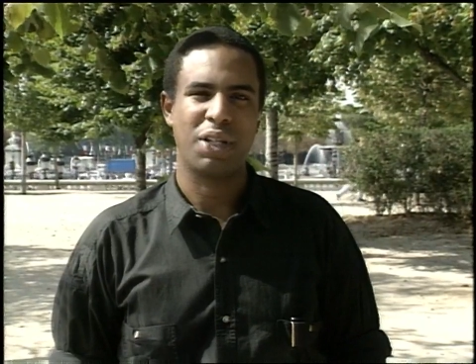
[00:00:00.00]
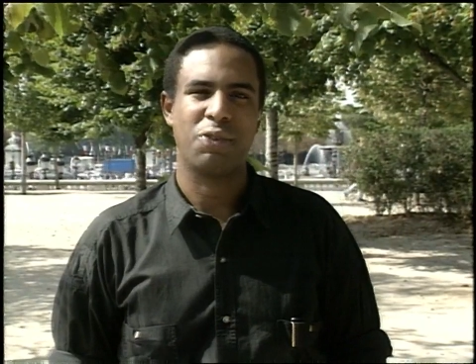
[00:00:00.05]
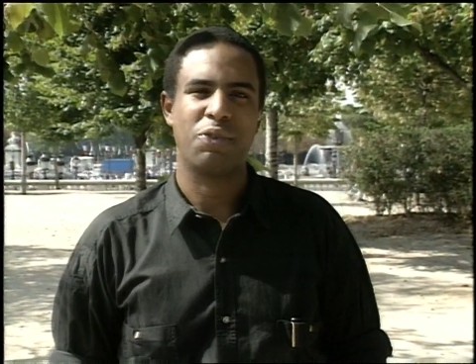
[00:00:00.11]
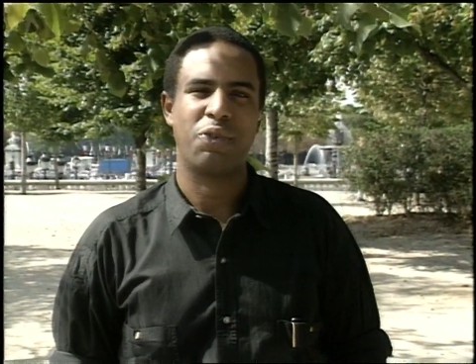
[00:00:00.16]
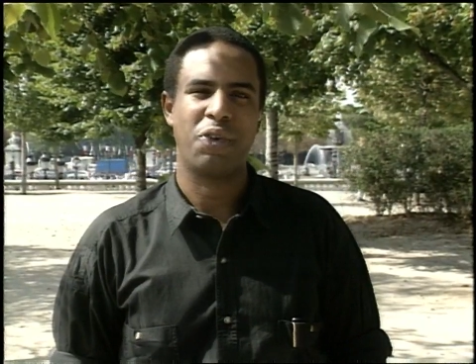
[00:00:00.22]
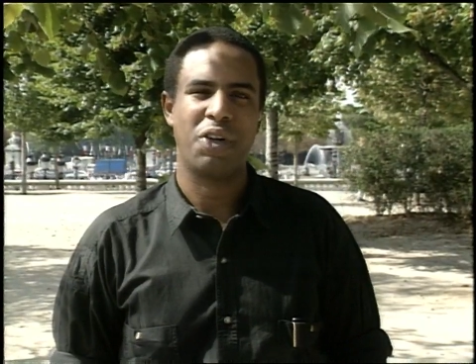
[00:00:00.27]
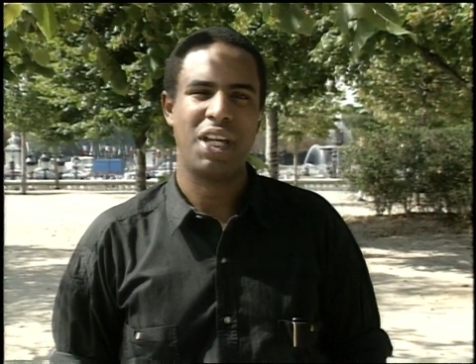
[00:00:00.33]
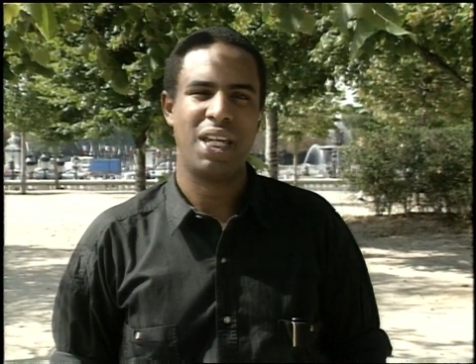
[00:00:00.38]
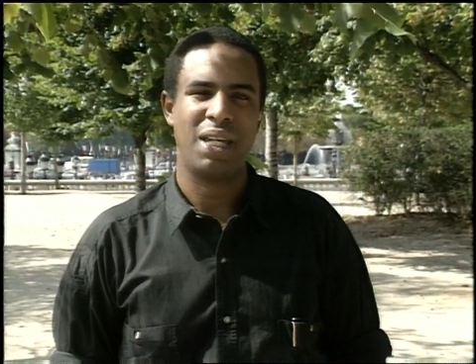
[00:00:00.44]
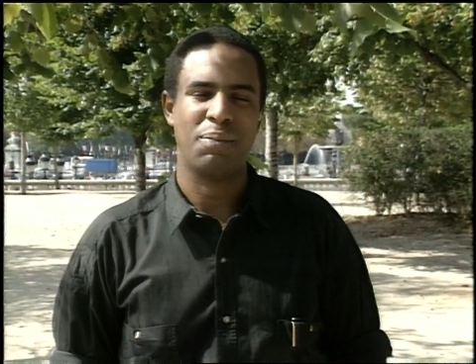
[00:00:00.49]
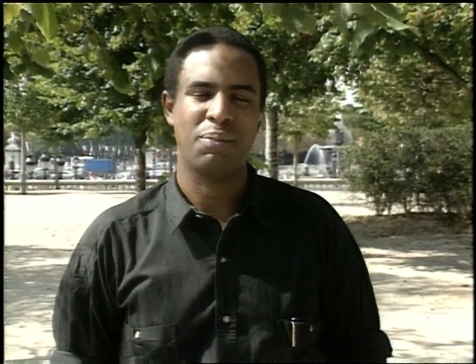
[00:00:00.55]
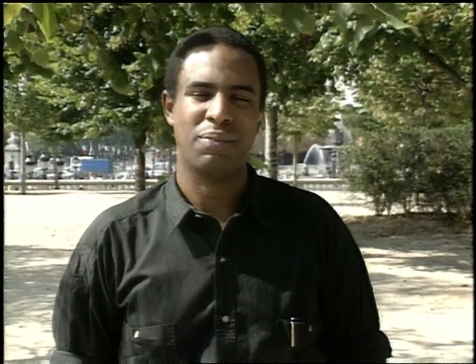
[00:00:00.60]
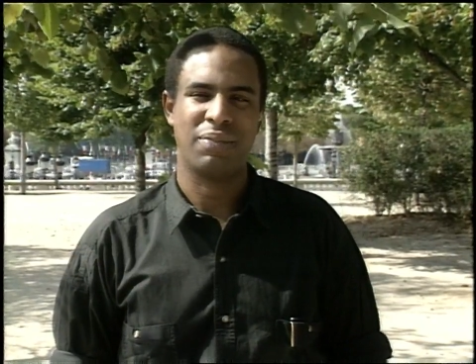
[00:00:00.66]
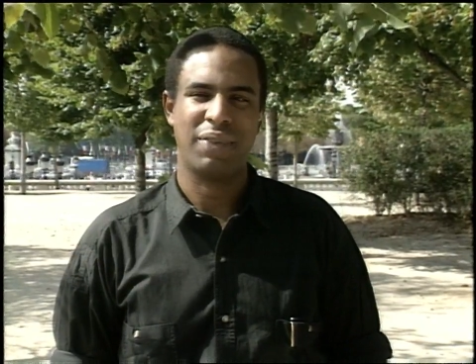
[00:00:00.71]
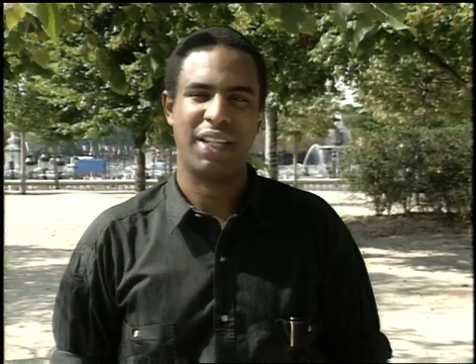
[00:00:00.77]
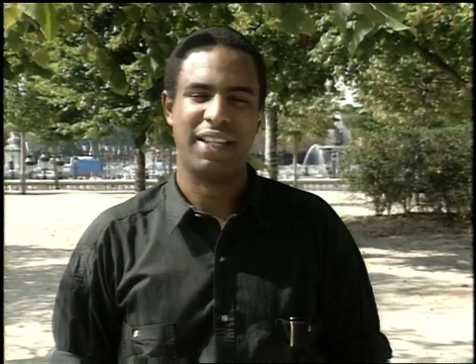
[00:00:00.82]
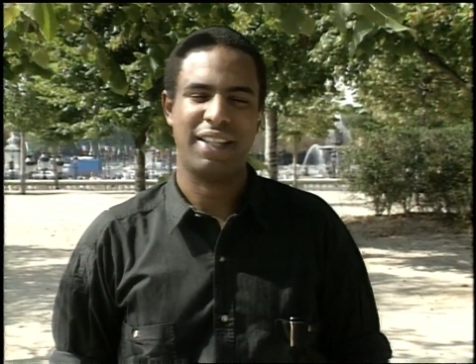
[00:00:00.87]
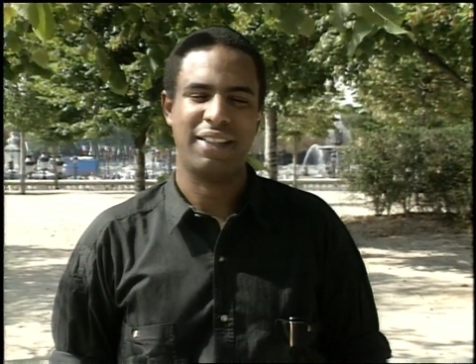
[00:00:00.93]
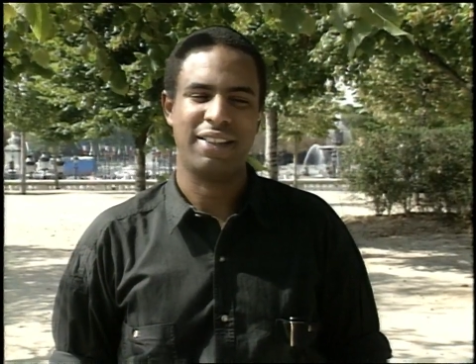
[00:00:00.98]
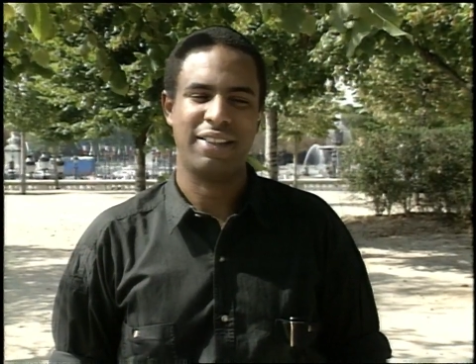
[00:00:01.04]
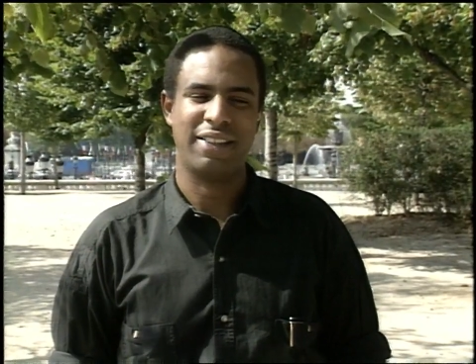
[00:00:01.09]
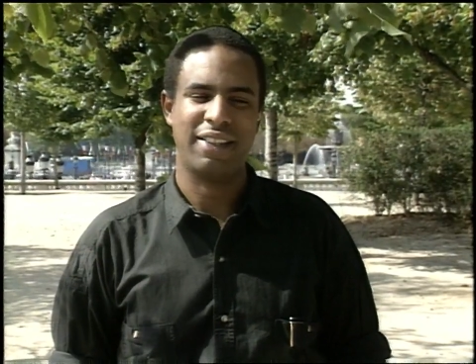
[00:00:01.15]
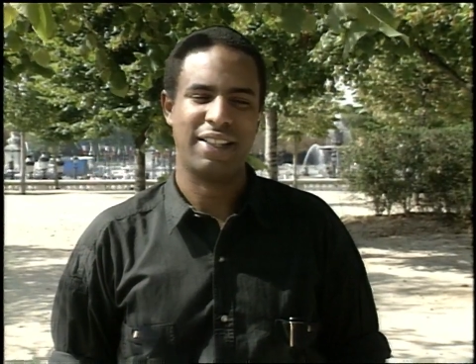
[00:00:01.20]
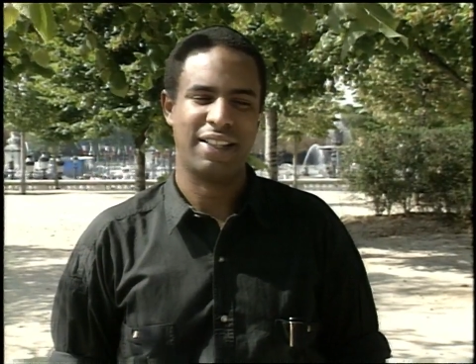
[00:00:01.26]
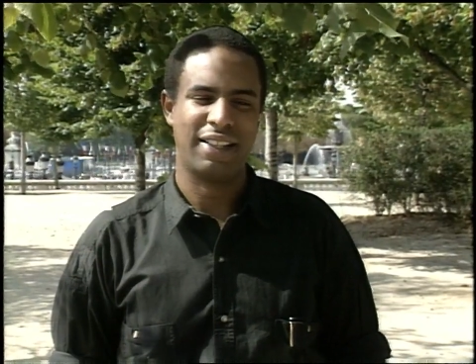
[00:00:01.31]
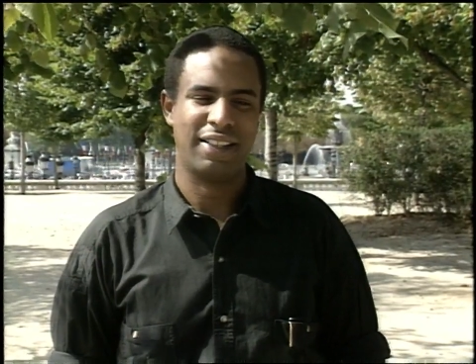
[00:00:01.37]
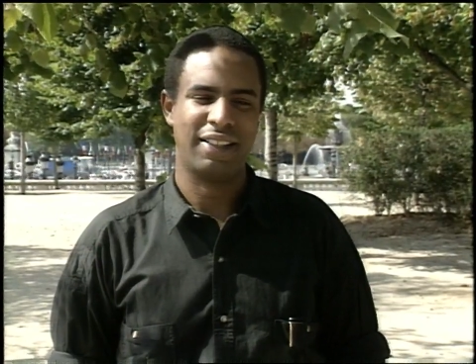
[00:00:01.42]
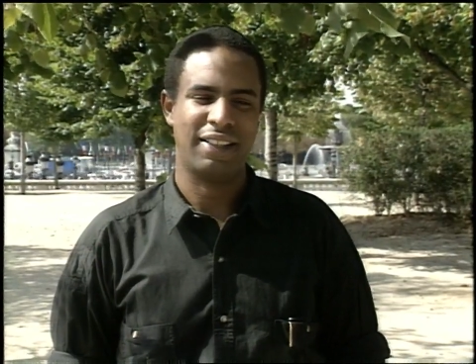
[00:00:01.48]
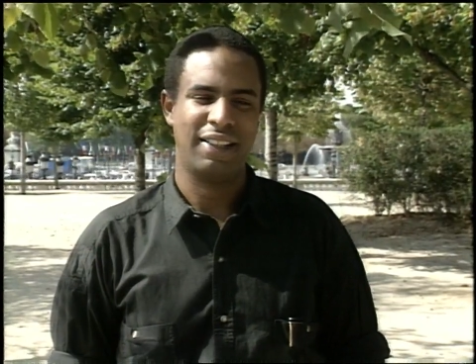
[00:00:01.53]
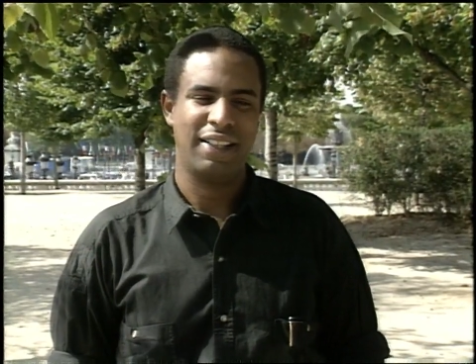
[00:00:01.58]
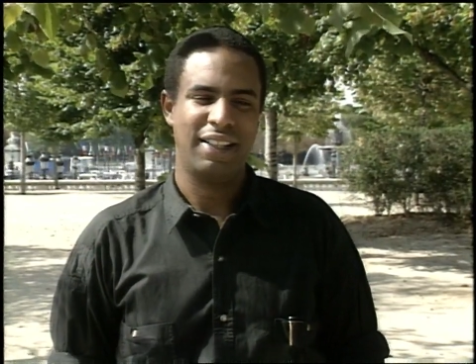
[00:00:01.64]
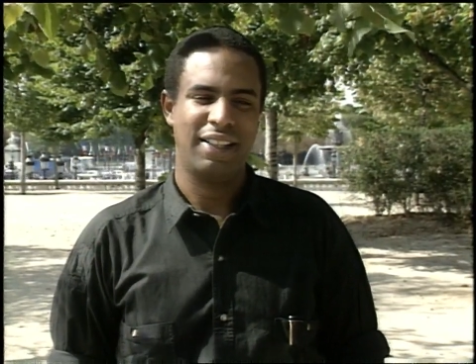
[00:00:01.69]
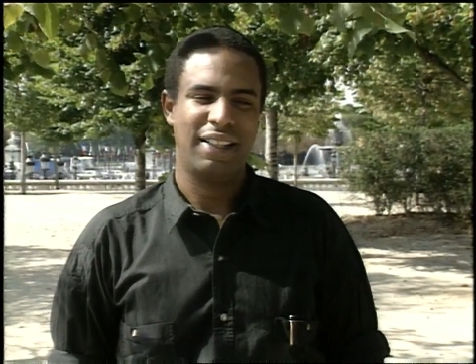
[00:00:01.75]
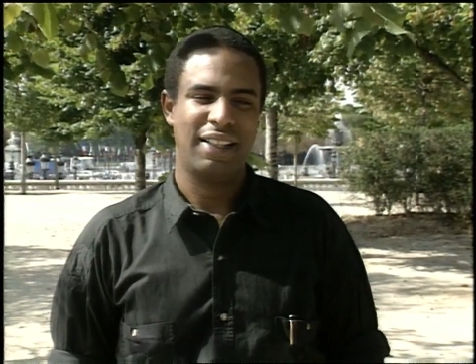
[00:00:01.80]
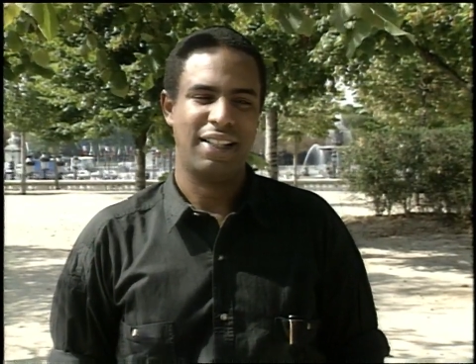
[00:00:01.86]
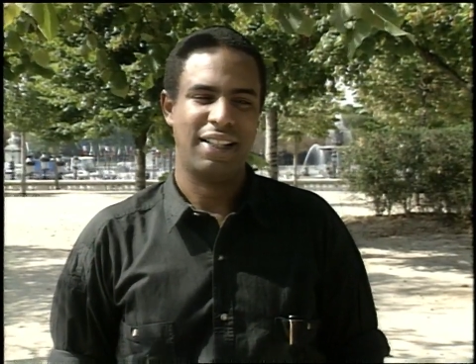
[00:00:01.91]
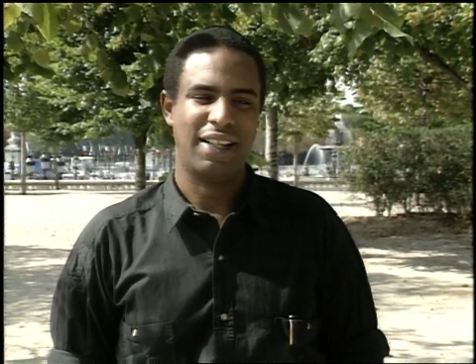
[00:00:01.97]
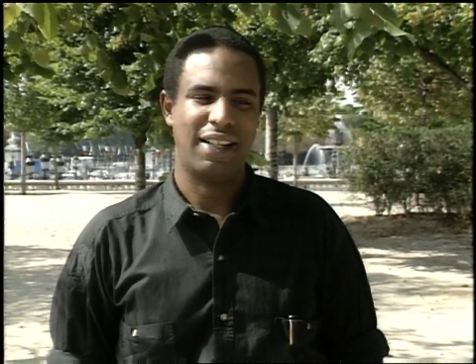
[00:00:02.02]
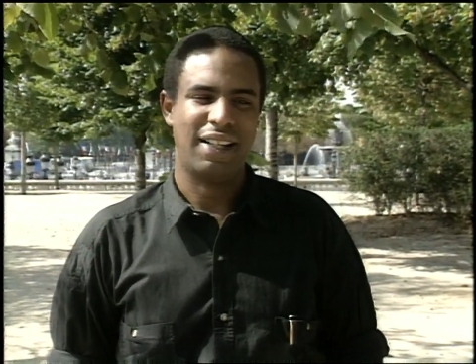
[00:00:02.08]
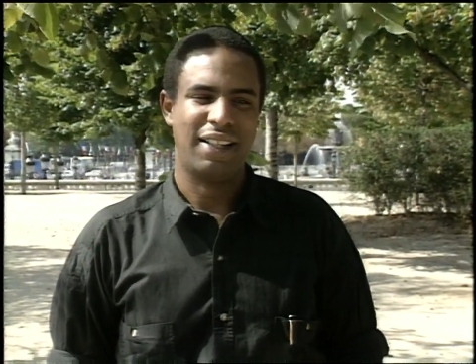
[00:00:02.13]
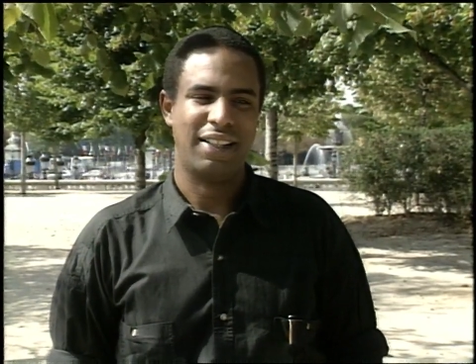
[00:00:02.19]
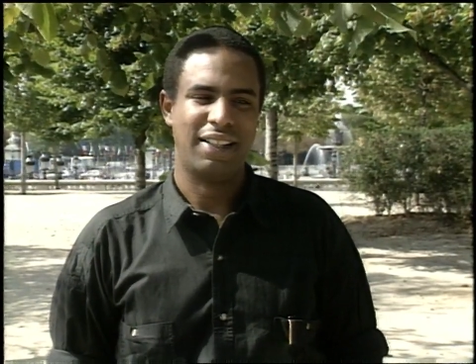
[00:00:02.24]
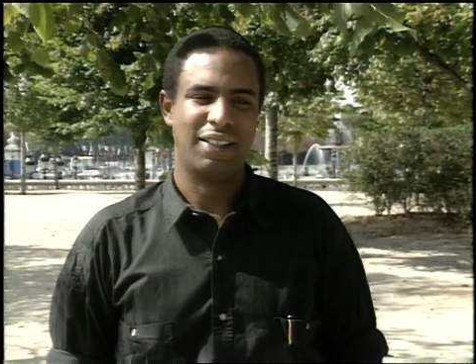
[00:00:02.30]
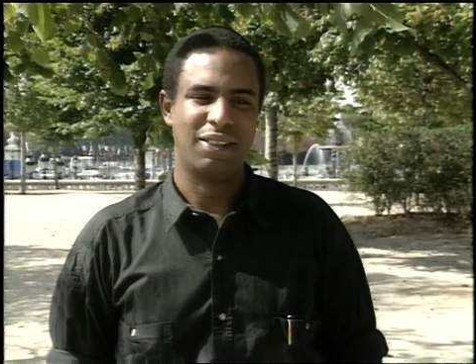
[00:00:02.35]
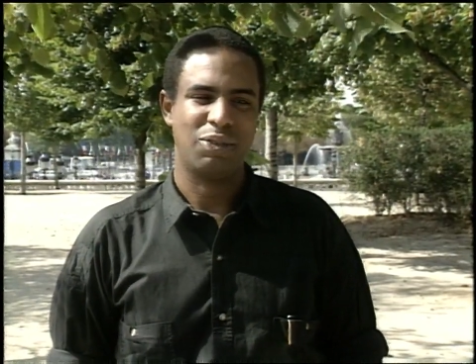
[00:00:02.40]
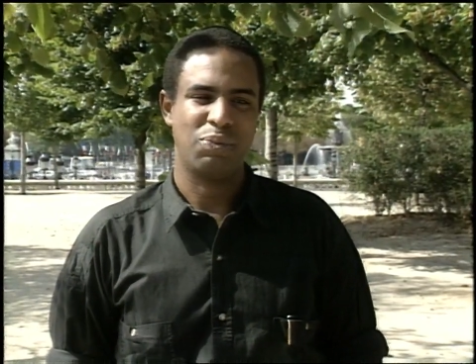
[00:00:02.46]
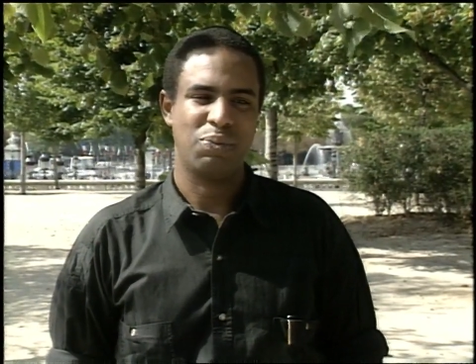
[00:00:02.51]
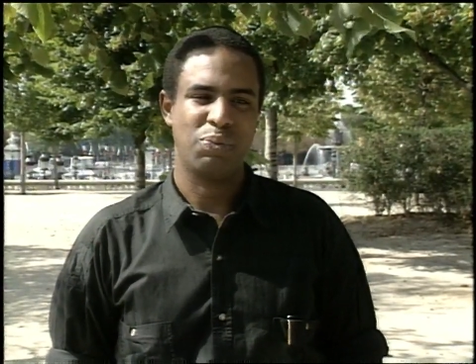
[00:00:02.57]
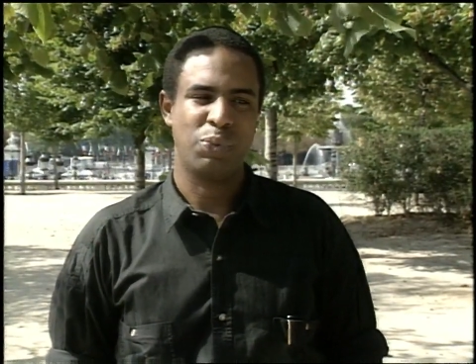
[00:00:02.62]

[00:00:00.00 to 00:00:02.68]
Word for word: to frame and uh,